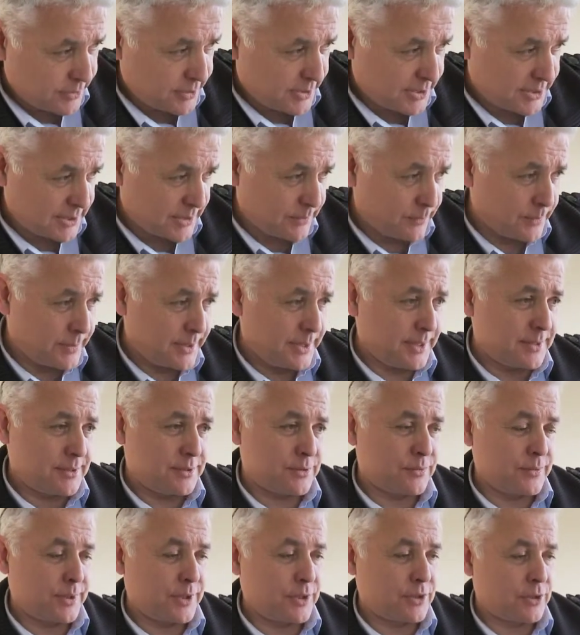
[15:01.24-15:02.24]
thing that we need
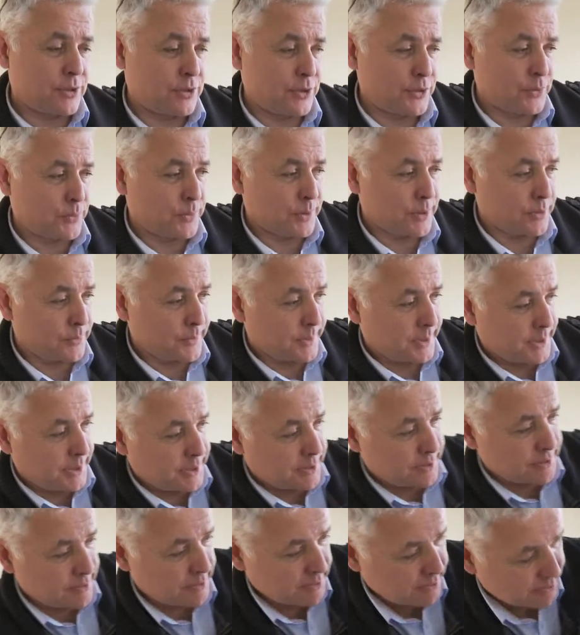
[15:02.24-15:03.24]
to record while we're
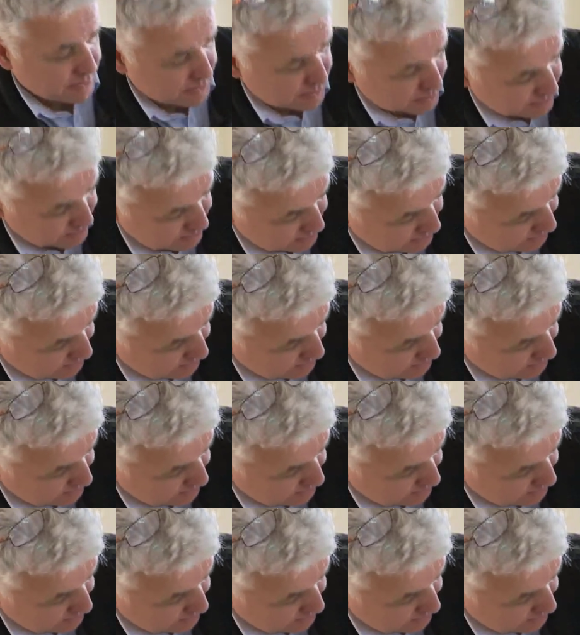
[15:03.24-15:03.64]
here is